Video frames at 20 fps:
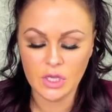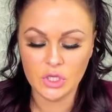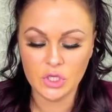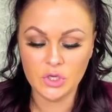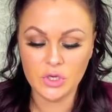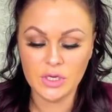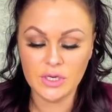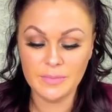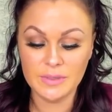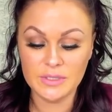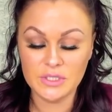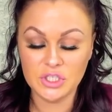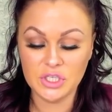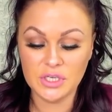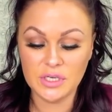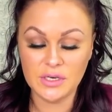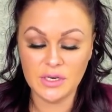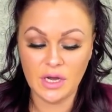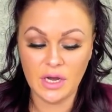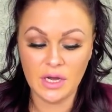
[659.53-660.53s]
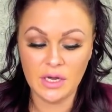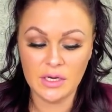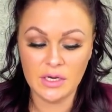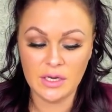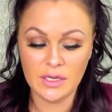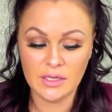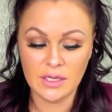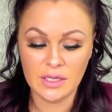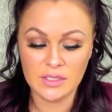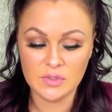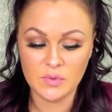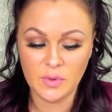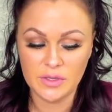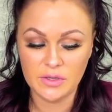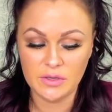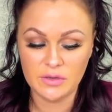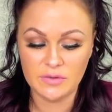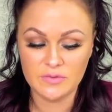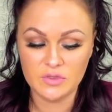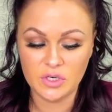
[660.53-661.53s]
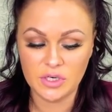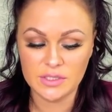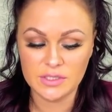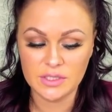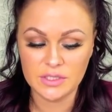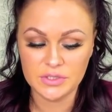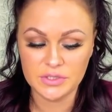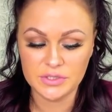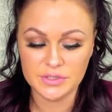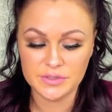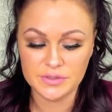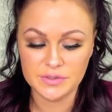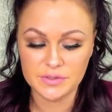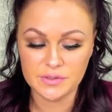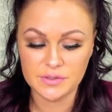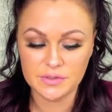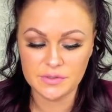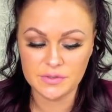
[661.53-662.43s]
You could have been cheated on, and that's why you have trust issues,